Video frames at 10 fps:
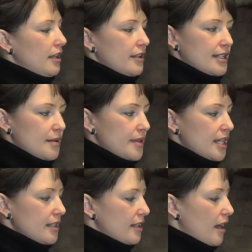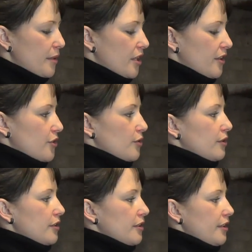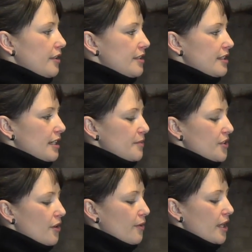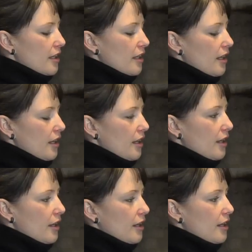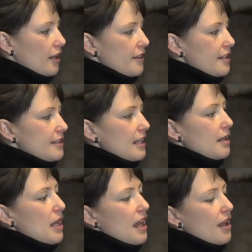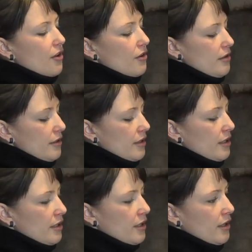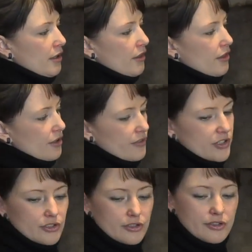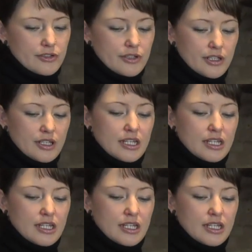Same thing, tap it on the shoulder, stems go in the same angle, third of a turn.